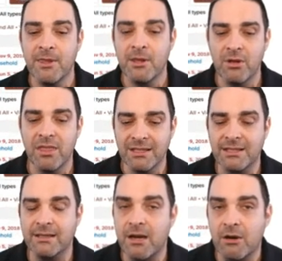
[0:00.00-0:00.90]
Things like
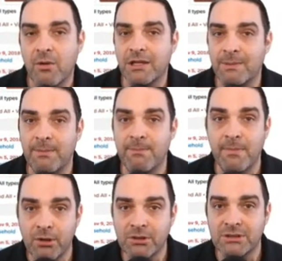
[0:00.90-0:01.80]
that are going to be
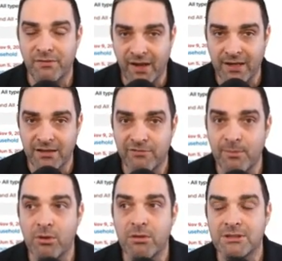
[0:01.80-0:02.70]
most effective,
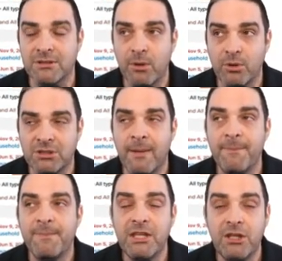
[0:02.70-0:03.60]
most
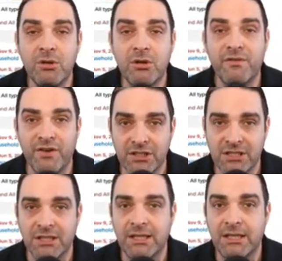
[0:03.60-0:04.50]

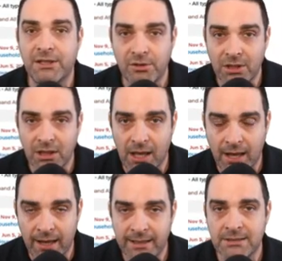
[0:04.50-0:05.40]
universally
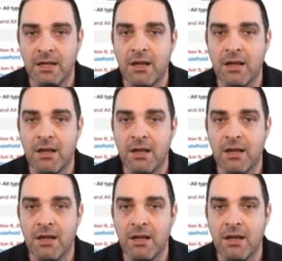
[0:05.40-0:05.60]
utilized